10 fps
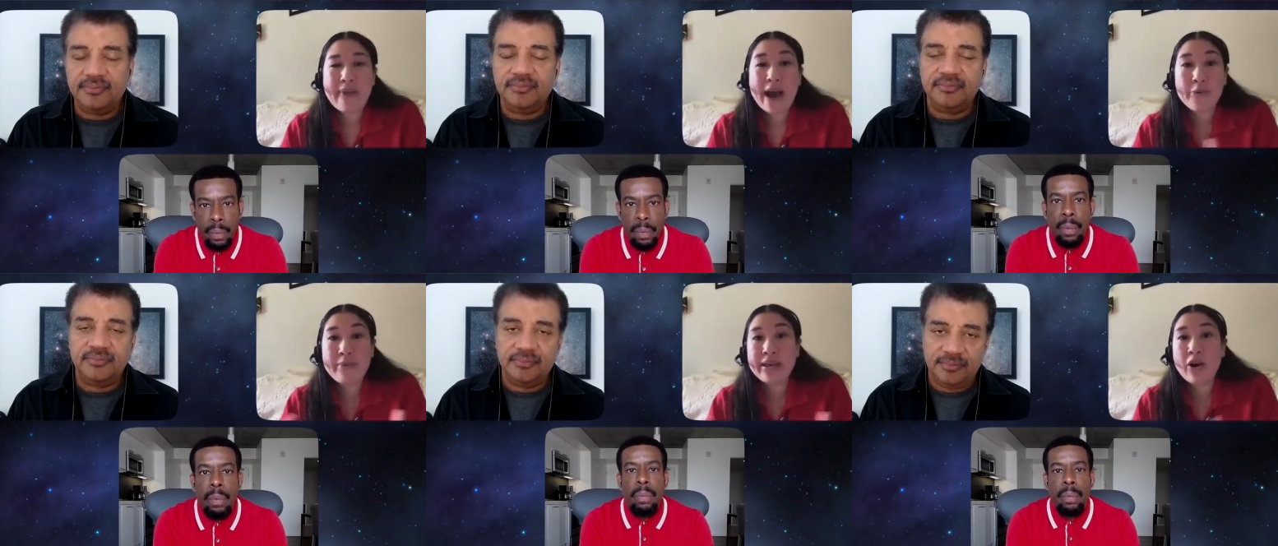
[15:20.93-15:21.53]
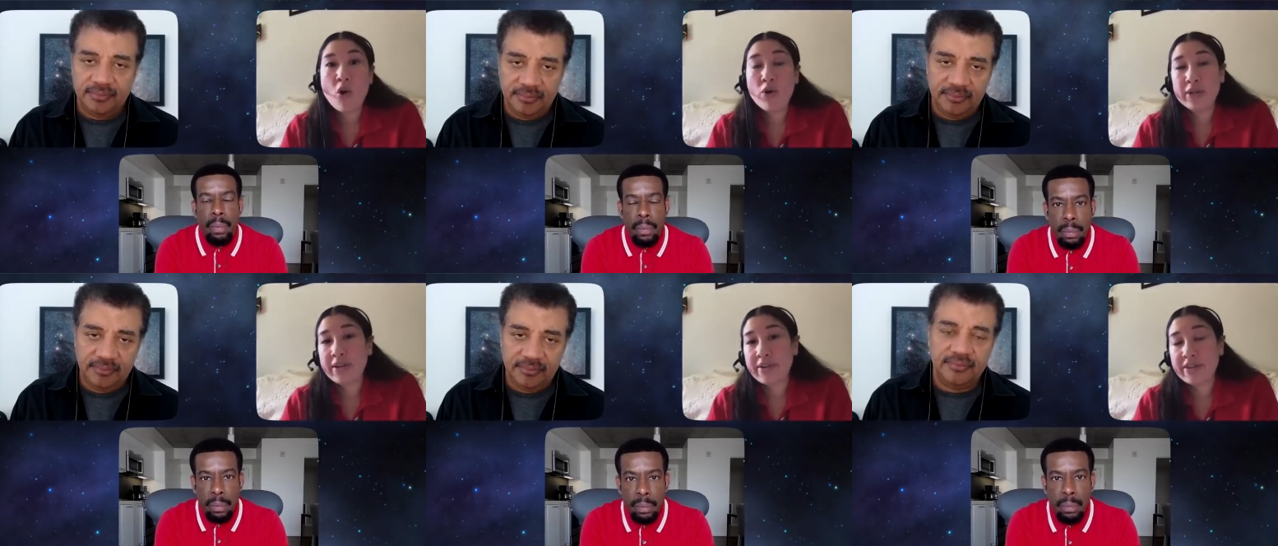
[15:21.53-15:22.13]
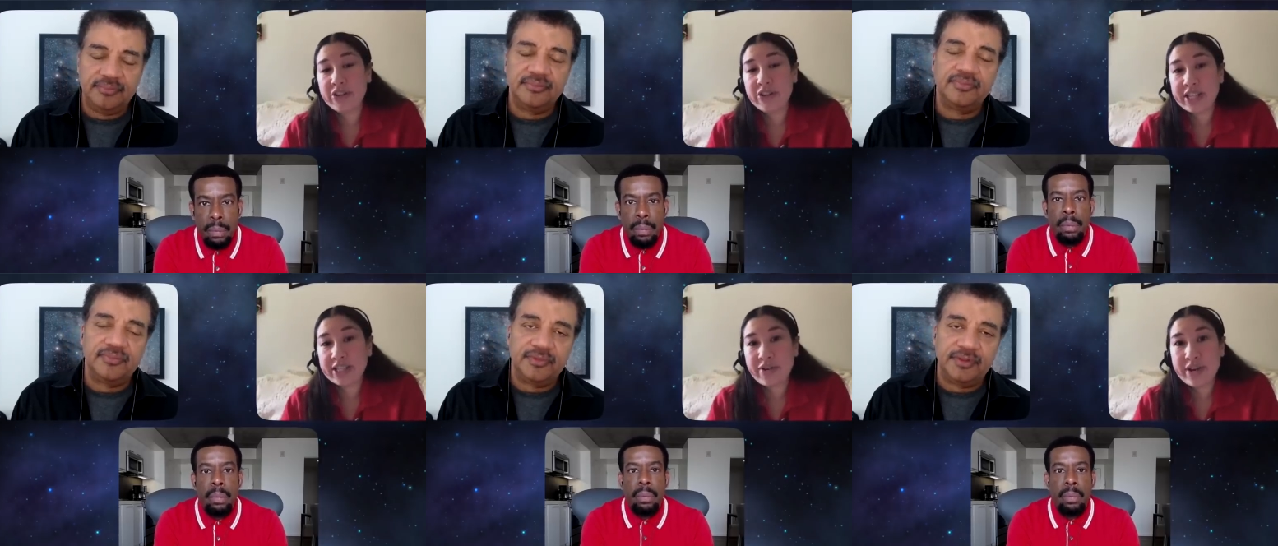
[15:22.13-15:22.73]
Speaker 1: how mm-hmm. big a hole are the
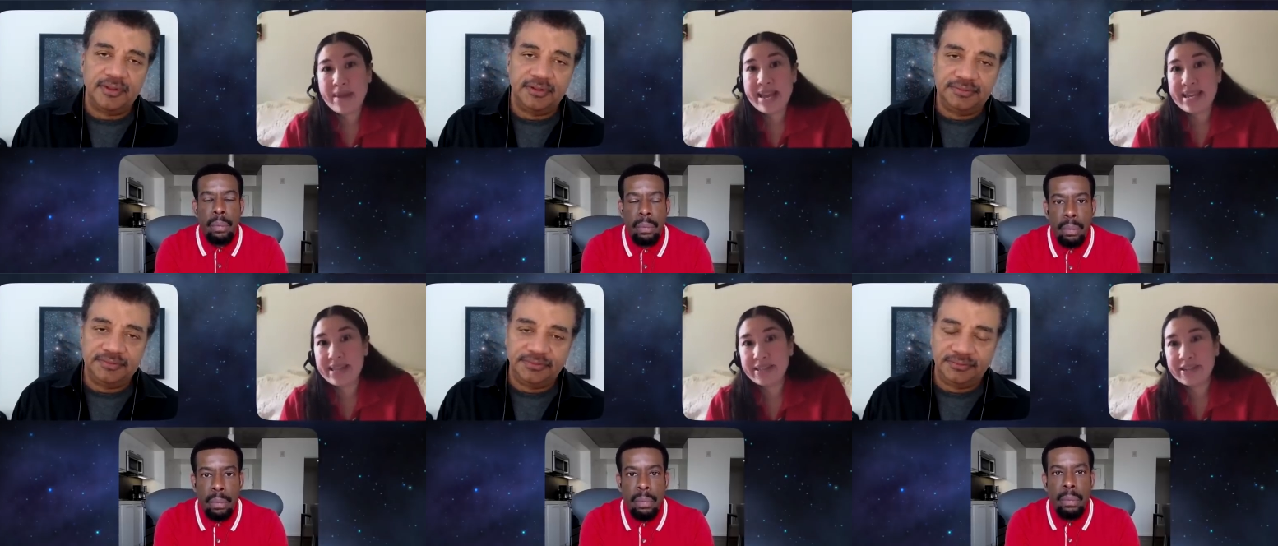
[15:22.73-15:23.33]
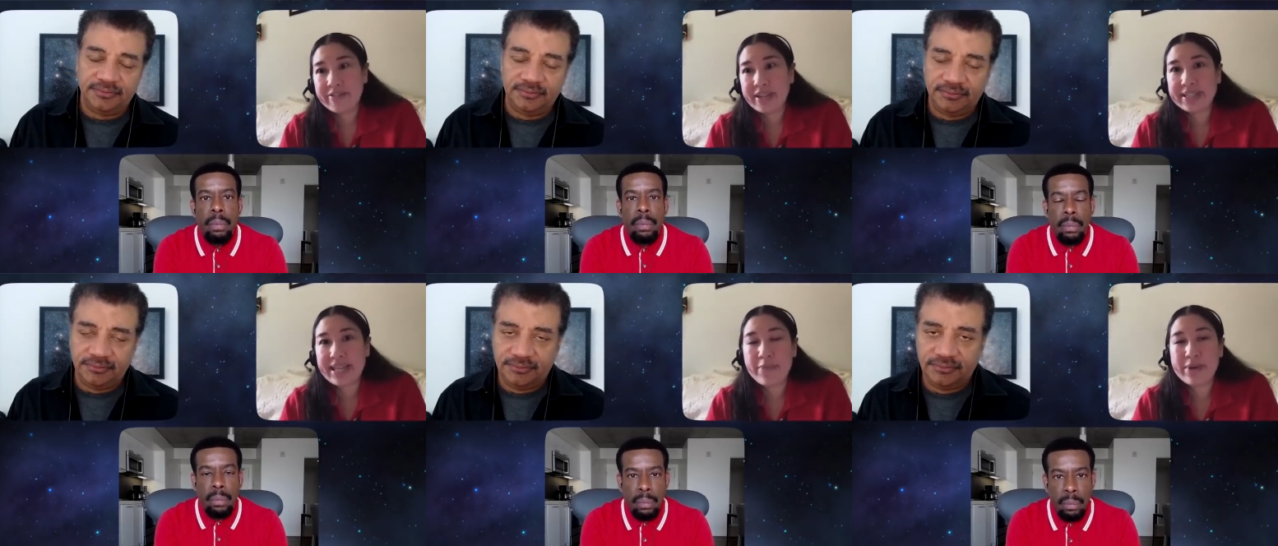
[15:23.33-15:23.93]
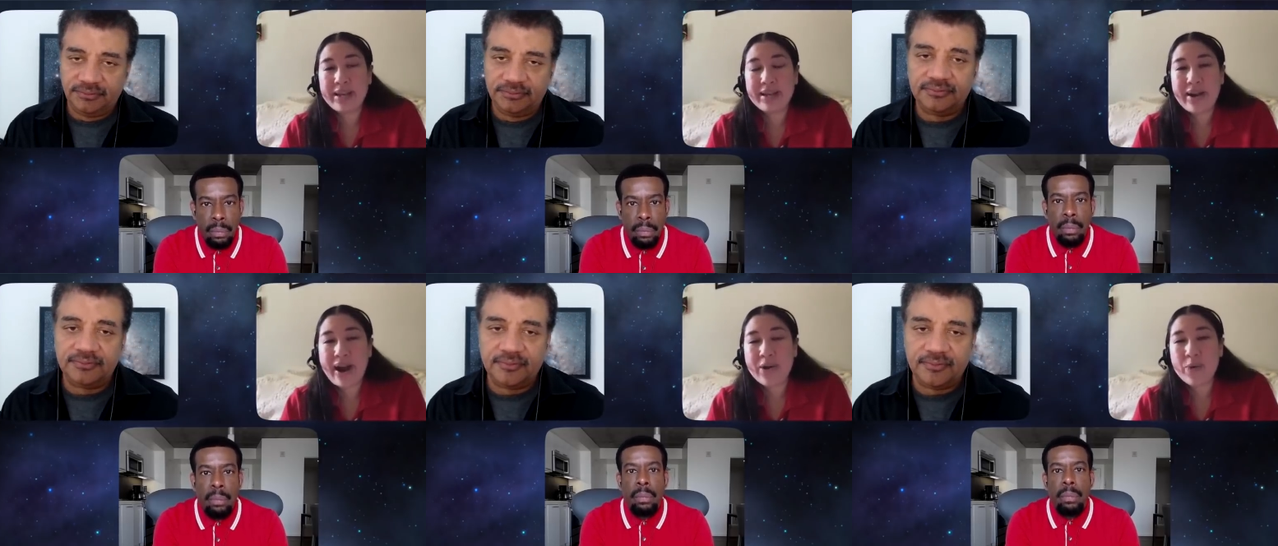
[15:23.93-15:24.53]
jets going to make in the surface how many you
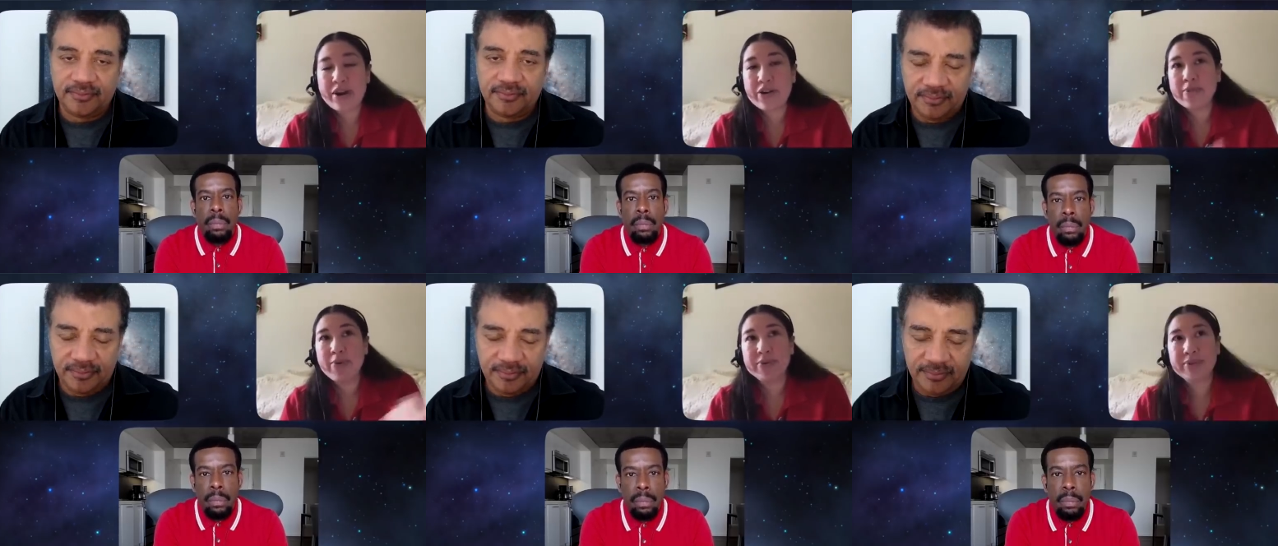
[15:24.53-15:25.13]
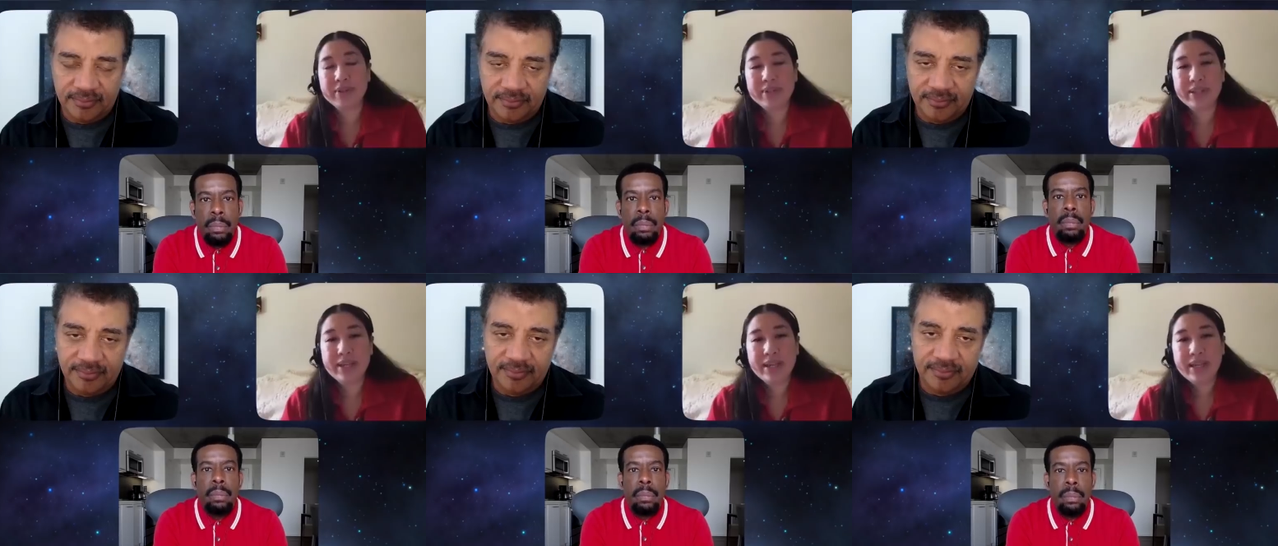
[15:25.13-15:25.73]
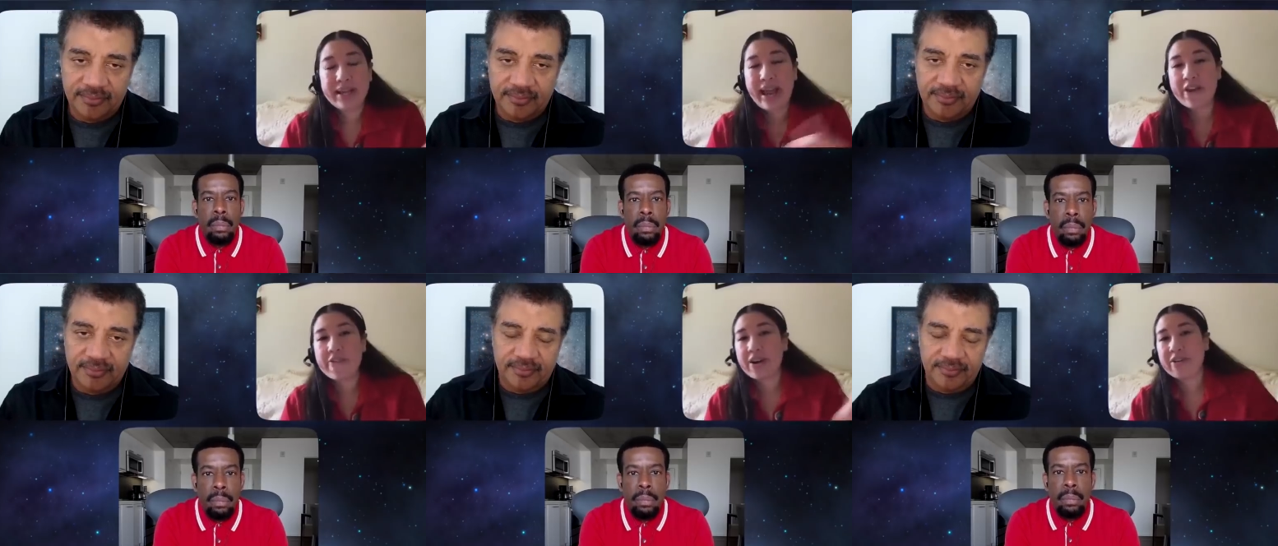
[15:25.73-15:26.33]
know how, where are the boulders like how
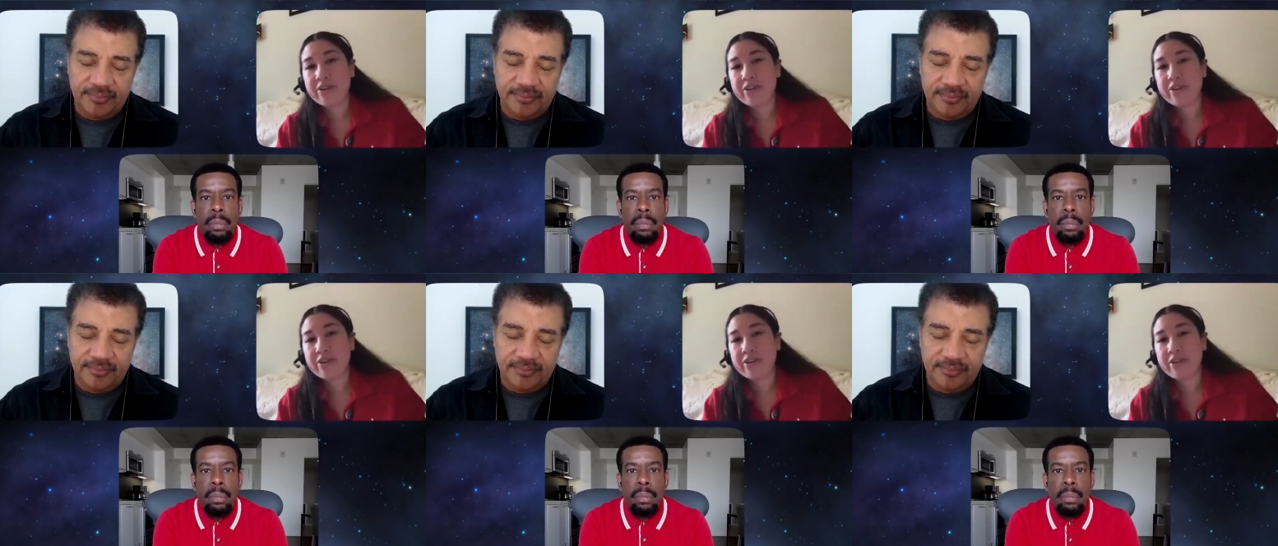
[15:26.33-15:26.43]
far are those